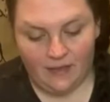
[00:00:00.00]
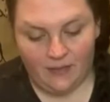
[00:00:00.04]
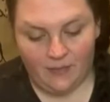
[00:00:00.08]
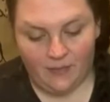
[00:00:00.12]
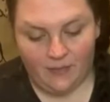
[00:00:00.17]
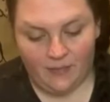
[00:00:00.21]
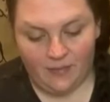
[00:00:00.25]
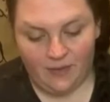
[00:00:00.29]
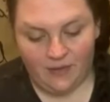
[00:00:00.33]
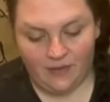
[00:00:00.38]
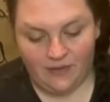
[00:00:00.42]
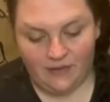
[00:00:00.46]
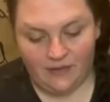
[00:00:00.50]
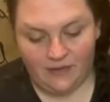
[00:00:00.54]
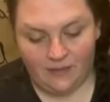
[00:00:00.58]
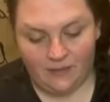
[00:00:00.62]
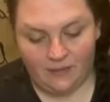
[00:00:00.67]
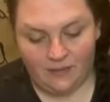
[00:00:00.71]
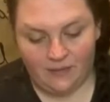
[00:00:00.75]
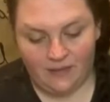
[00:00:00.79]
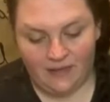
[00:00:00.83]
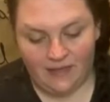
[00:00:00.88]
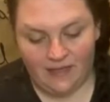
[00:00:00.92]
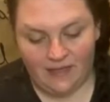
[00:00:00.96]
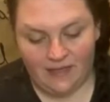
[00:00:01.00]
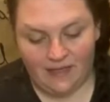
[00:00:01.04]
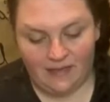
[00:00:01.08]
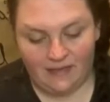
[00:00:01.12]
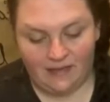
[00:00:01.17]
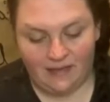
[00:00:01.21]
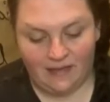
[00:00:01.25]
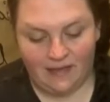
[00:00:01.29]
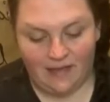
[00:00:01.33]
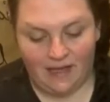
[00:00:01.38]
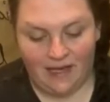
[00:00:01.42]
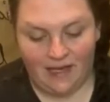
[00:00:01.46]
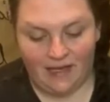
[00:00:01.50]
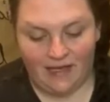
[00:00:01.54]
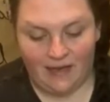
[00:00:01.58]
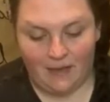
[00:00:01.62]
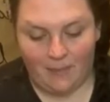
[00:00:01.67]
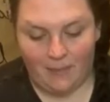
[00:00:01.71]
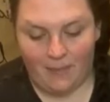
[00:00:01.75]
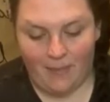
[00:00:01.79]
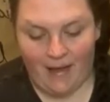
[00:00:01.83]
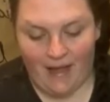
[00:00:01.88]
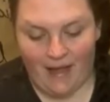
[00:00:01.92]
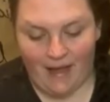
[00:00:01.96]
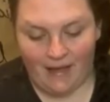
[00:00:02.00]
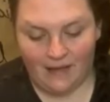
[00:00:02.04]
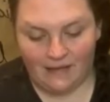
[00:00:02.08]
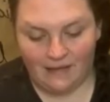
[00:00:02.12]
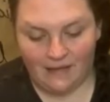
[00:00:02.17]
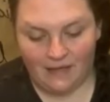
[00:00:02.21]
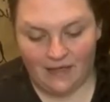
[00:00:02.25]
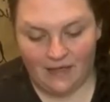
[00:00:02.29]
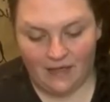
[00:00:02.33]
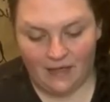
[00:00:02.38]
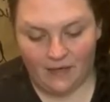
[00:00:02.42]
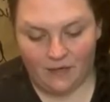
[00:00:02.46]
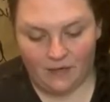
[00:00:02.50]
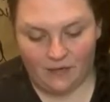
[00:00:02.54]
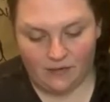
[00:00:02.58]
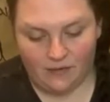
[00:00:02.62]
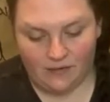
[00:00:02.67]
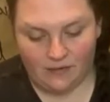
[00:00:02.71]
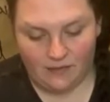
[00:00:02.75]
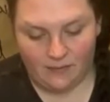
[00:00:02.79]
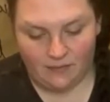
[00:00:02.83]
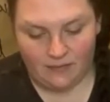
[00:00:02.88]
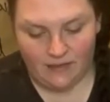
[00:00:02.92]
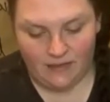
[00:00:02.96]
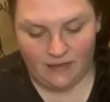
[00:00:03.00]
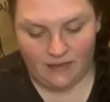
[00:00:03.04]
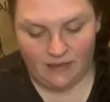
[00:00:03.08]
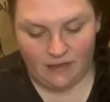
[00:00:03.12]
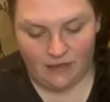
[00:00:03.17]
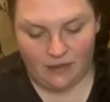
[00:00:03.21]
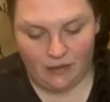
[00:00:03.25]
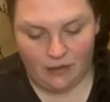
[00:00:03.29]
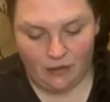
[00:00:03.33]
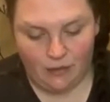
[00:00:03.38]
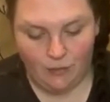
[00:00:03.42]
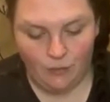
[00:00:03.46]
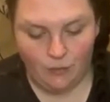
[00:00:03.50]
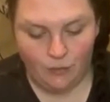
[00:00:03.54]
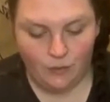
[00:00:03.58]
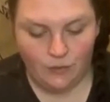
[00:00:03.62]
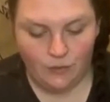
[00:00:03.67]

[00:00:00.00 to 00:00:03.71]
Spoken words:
put some things in like a basket or something cute.